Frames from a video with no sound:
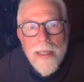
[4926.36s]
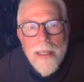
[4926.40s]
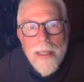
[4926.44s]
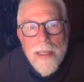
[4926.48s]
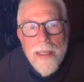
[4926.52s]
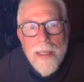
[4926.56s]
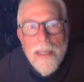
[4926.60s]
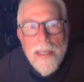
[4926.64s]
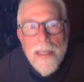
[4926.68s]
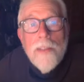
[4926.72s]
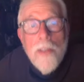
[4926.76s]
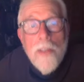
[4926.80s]

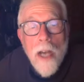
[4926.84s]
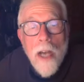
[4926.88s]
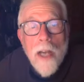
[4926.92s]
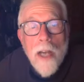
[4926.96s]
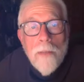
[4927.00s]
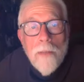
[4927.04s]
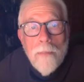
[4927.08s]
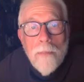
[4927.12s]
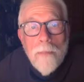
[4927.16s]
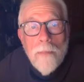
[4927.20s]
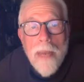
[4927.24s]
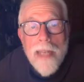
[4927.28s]
in
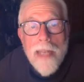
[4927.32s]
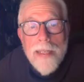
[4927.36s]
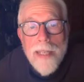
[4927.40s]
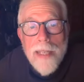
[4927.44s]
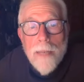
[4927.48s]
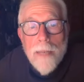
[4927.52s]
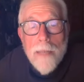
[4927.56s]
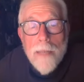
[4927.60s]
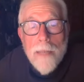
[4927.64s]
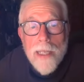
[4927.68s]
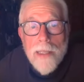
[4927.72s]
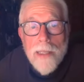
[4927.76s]

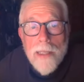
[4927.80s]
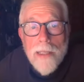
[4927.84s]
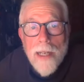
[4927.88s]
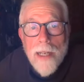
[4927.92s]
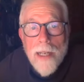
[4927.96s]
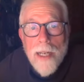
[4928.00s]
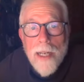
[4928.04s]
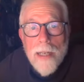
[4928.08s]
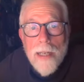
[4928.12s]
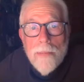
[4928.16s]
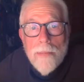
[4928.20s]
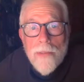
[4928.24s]
non-pandemic
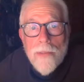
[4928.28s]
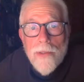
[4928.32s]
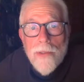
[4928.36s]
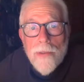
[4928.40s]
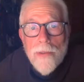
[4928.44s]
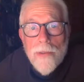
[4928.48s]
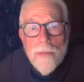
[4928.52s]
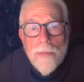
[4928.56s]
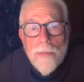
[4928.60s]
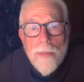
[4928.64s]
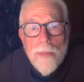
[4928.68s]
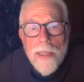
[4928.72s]
times,
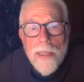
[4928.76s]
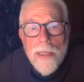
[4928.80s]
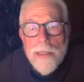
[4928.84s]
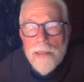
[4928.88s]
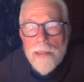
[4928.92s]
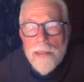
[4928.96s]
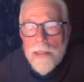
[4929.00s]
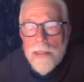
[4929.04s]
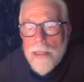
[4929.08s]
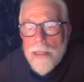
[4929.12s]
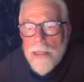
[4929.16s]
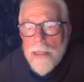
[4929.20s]
but
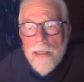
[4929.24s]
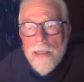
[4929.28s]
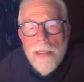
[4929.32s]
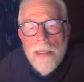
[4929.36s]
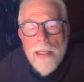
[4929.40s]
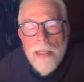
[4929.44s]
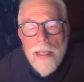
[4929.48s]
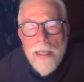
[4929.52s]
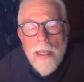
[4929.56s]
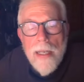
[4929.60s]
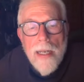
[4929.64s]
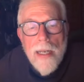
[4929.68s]

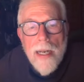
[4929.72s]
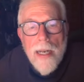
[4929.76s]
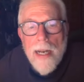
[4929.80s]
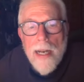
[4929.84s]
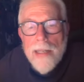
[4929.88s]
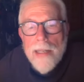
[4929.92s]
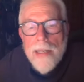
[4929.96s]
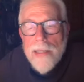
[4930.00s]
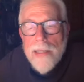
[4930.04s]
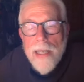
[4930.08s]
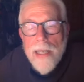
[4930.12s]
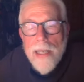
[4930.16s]

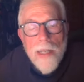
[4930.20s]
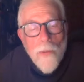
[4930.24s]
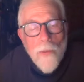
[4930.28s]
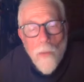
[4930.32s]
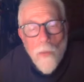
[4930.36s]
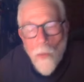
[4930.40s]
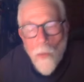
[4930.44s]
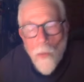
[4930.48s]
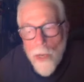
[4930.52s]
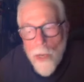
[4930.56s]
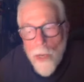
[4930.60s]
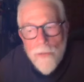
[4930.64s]
I can't
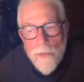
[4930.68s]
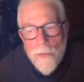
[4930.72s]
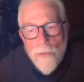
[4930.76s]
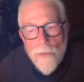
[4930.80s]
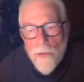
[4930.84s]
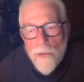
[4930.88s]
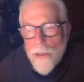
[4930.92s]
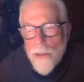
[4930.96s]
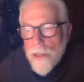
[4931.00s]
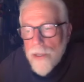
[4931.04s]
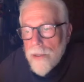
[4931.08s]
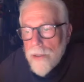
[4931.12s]
wait
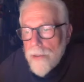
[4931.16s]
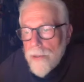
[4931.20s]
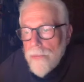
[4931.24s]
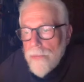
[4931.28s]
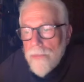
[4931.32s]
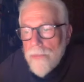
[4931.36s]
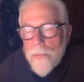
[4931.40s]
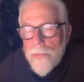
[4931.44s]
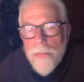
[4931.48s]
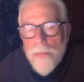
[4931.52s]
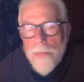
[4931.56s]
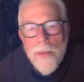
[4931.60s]
for the
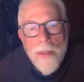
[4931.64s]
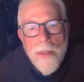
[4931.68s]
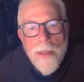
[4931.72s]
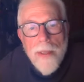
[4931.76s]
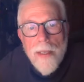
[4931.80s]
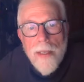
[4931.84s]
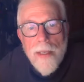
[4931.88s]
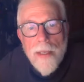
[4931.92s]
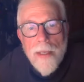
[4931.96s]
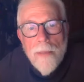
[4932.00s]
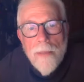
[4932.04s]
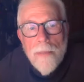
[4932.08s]

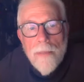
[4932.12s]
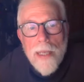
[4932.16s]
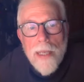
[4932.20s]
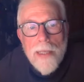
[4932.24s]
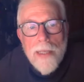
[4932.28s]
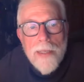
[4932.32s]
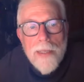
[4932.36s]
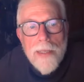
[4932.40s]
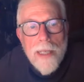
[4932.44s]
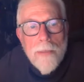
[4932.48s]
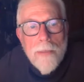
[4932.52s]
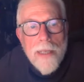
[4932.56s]

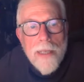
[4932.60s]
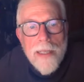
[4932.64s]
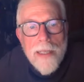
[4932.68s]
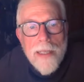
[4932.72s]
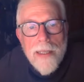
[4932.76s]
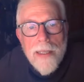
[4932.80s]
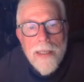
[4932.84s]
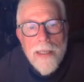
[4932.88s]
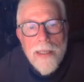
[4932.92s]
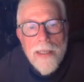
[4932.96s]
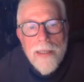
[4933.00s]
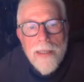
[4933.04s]

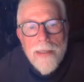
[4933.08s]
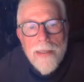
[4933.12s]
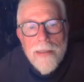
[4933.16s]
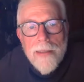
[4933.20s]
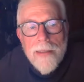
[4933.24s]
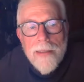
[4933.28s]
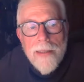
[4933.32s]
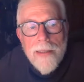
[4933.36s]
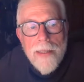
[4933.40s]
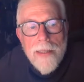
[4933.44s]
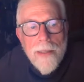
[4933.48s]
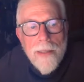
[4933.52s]
pandemic
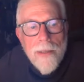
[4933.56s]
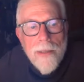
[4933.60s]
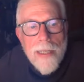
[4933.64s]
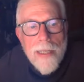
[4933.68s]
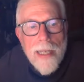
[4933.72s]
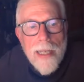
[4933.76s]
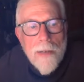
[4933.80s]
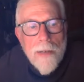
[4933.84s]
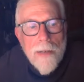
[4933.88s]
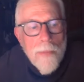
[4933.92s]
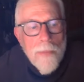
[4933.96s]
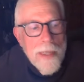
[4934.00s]
to
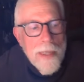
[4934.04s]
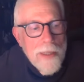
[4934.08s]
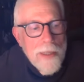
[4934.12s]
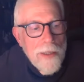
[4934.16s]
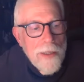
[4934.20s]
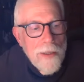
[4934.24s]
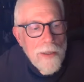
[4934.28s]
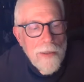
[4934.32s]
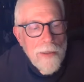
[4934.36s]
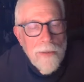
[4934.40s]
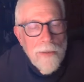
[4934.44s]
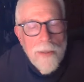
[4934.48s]
allow me
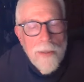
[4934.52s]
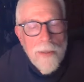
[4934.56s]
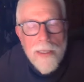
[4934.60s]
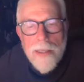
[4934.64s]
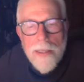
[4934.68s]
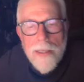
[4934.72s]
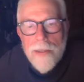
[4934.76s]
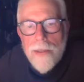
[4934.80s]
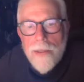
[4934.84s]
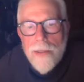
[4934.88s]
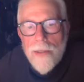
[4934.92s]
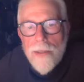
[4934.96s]

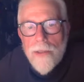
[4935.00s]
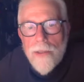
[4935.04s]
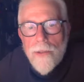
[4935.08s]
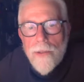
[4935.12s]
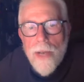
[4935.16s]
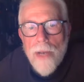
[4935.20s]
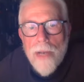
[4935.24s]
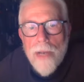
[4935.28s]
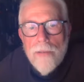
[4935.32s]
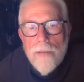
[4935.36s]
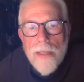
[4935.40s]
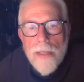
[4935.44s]
to
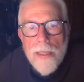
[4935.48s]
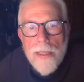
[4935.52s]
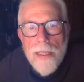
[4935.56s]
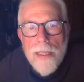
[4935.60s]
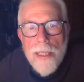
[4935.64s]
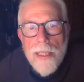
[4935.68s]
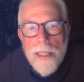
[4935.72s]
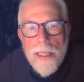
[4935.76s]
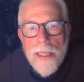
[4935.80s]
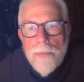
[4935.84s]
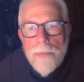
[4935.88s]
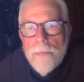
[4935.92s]
travel
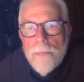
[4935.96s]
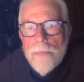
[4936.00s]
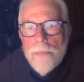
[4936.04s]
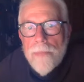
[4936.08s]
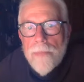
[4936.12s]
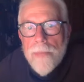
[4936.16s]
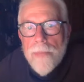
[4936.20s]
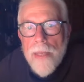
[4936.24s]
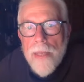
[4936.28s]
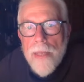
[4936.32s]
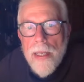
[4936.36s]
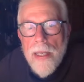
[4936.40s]
again.
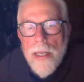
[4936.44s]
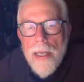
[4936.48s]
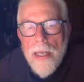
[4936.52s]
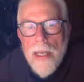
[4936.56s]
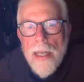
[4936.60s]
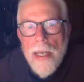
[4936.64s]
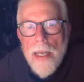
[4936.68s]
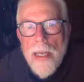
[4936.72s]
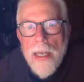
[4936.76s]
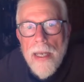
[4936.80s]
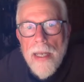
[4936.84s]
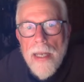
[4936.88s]

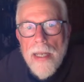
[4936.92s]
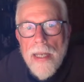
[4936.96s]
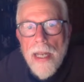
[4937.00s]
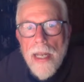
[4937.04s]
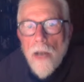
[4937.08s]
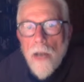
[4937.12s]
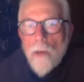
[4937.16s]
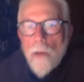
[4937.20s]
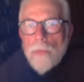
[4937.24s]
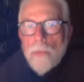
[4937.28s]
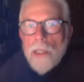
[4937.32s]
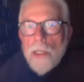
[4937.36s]
And I
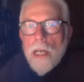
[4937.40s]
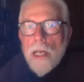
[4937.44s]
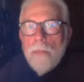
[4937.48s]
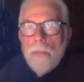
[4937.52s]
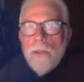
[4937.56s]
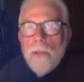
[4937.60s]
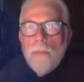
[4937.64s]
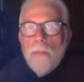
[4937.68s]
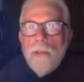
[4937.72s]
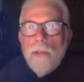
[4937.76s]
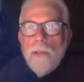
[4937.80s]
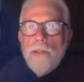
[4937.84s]
hope to come
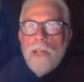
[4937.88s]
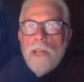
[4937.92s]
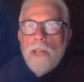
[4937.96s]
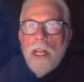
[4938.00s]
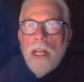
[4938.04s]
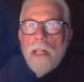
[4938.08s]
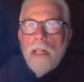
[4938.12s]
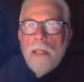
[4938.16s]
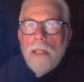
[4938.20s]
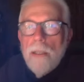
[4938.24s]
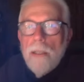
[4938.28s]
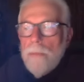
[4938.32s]
to
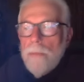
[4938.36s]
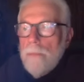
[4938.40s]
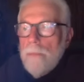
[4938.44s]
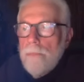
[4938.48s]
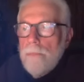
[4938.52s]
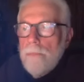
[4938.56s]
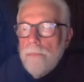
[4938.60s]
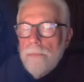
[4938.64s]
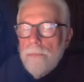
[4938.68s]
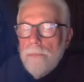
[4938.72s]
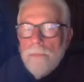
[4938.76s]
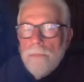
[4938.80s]
Brazil.
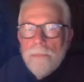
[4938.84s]
You